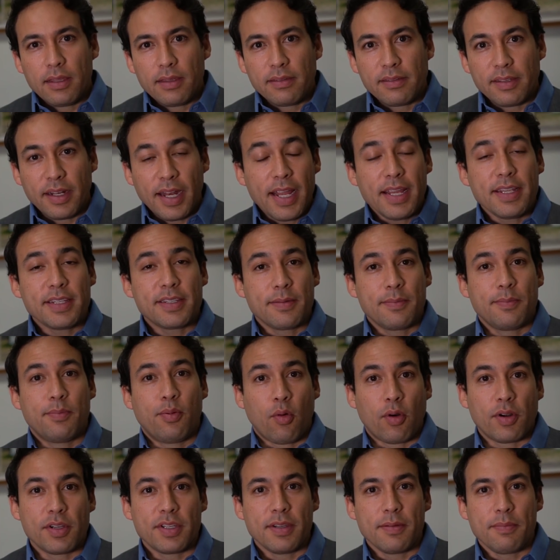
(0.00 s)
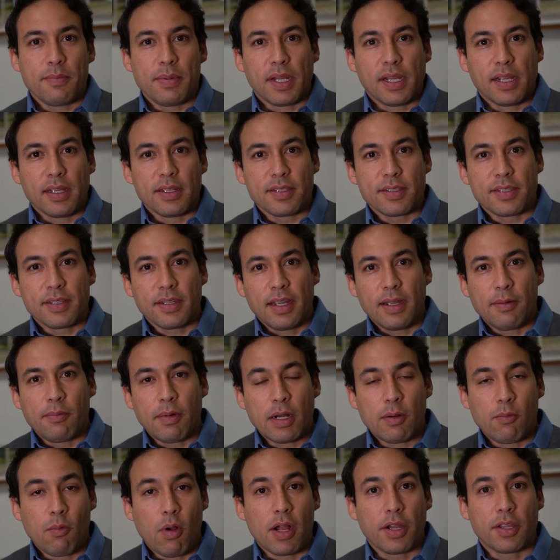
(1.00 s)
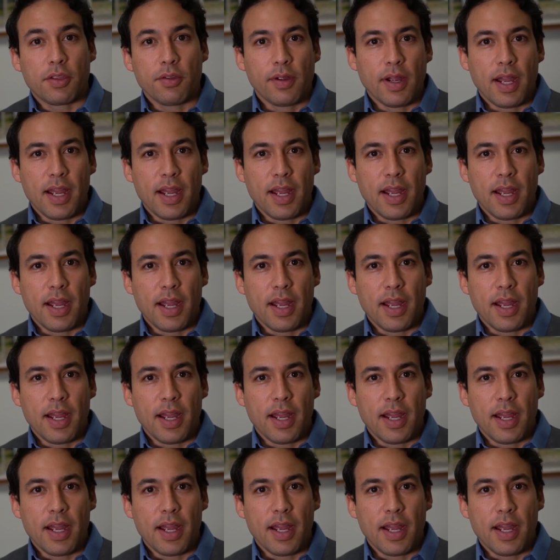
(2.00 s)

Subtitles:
Today is important because I want to walk you